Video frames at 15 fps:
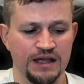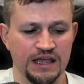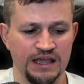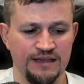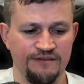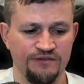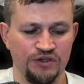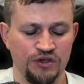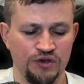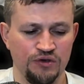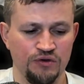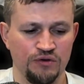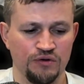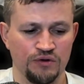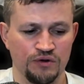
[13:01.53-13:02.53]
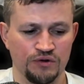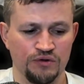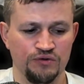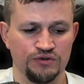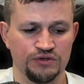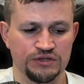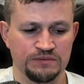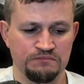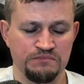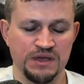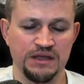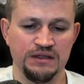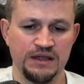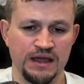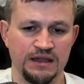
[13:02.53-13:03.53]
If you use
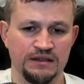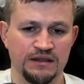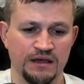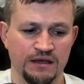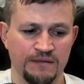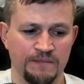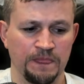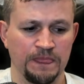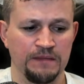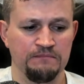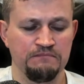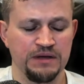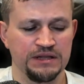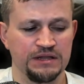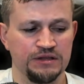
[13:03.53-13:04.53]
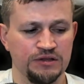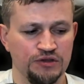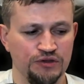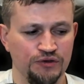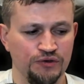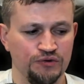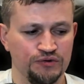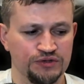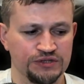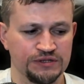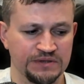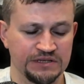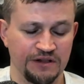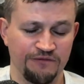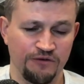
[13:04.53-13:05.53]
big data, better to use
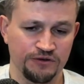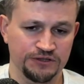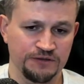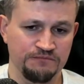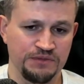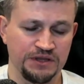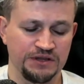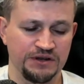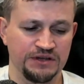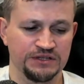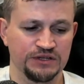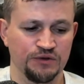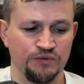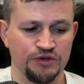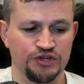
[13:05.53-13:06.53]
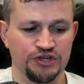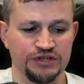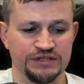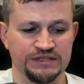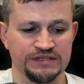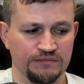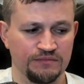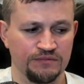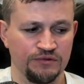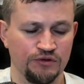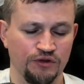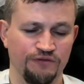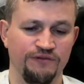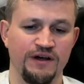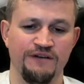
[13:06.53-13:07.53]
self-hosted Bitrix, which is
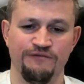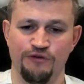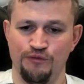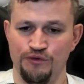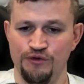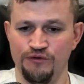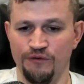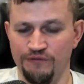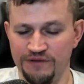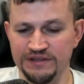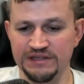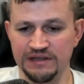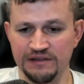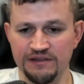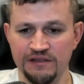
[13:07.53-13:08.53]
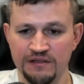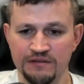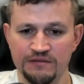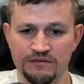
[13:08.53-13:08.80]
not far from you physically.